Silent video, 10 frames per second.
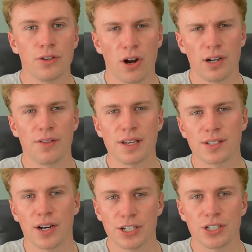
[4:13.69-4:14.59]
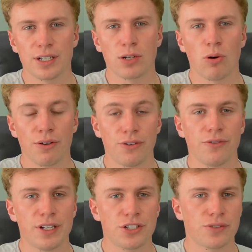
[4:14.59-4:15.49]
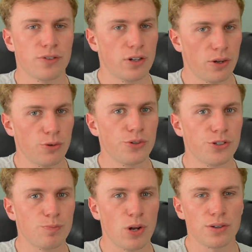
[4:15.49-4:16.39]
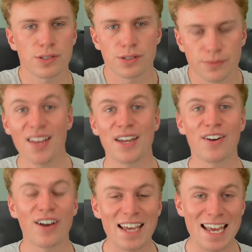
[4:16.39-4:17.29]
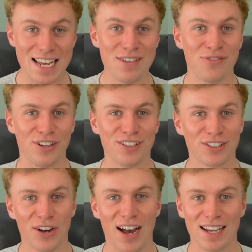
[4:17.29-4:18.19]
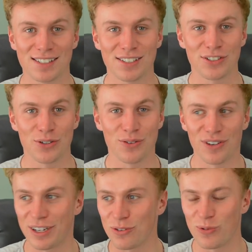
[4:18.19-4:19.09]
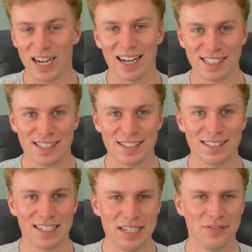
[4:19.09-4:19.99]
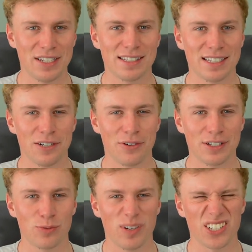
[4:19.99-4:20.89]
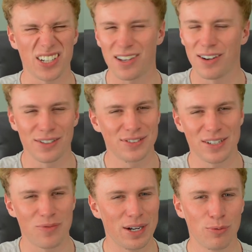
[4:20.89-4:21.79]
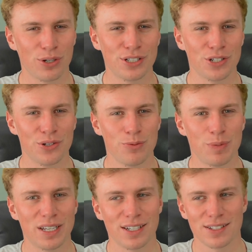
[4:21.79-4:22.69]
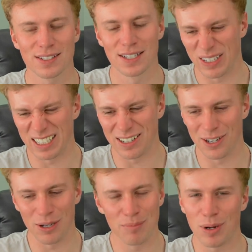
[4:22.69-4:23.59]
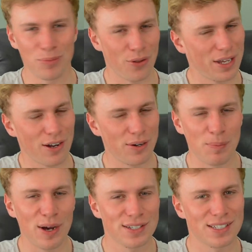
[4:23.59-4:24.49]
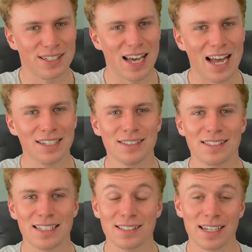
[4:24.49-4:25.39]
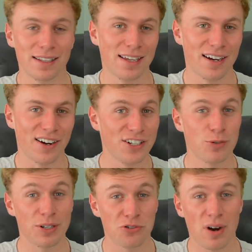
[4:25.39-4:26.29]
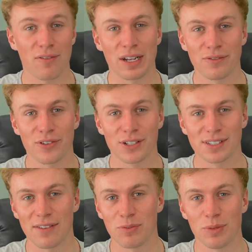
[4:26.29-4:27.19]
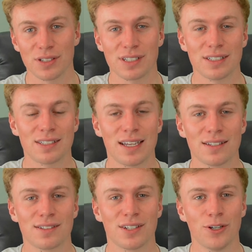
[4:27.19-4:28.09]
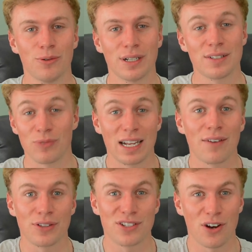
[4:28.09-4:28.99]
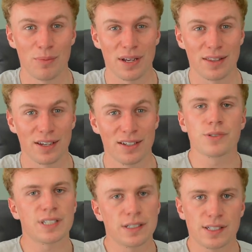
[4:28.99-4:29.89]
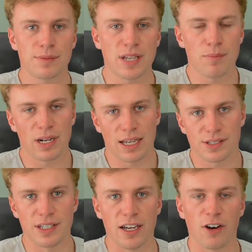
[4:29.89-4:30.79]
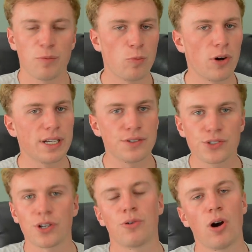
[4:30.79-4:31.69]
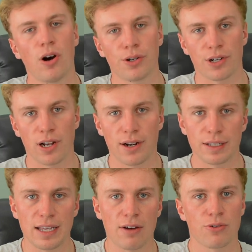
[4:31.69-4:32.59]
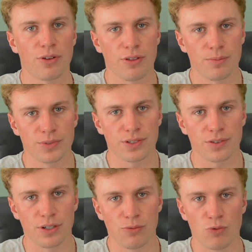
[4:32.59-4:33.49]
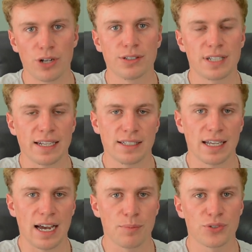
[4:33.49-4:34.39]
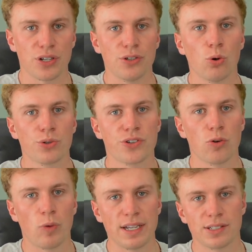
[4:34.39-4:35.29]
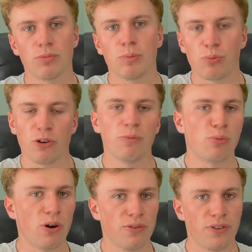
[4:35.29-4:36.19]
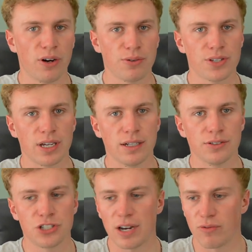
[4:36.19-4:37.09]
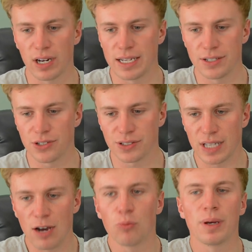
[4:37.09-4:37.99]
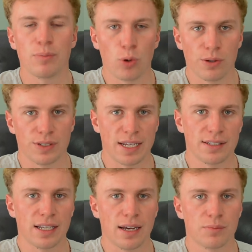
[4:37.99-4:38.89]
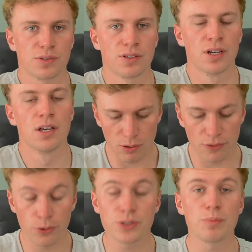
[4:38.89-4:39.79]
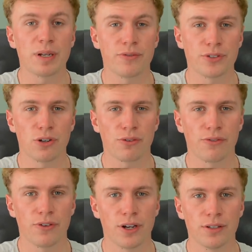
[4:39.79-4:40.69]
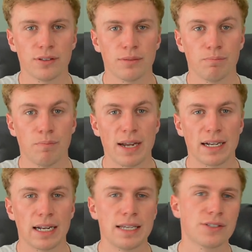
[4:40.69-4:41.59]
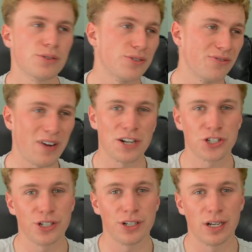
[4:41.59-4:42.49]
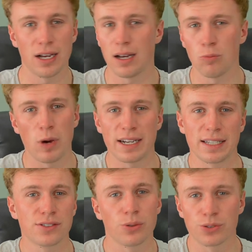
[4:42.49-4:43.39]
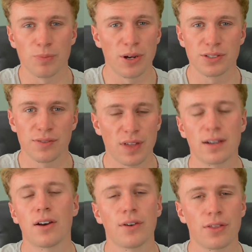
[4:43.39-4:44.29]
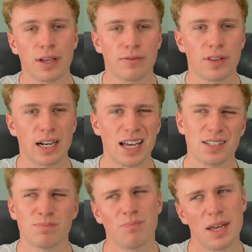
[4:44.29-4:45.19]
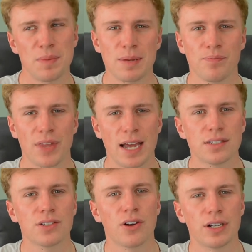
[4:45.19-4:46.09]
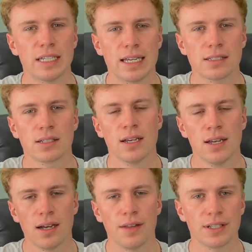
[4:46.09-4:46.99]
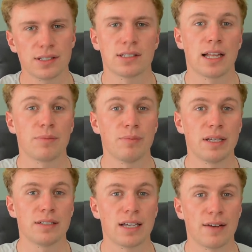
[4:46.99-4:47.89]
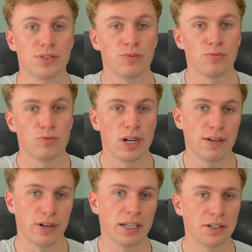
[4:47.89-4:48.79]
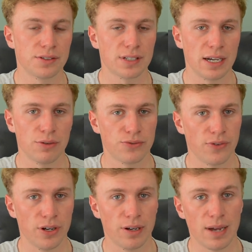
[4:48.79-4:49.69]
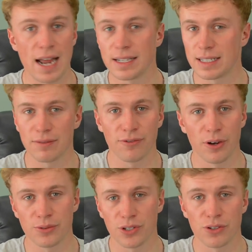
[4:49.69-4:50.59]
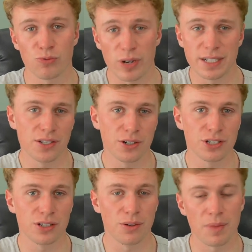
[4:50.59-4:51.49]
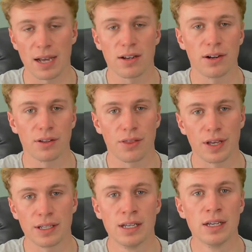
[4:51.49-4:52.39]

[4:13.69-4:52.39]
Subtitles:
Not only this, I actually did quite a few features for the local news blogs. And then I even got asked to do like a reality TV series, which I kind of didn't really want to do because, I don't know, I'm not that kind of person. And instead of that, I actually went traveling for 7 months instead. So I didn't really have the time either. Since September last year, I've been working so hard on learning the algorithms that run dating apps and also ways to improve profiles and generally just to help people on dating apps. So I've also been a photographer mainly sort of fashion, weddings, automotive, that kind of thing for the last maybe 8 to 9 years. And this has led me to have some really, really good skills for editing photos, retouching them, that kind of thing.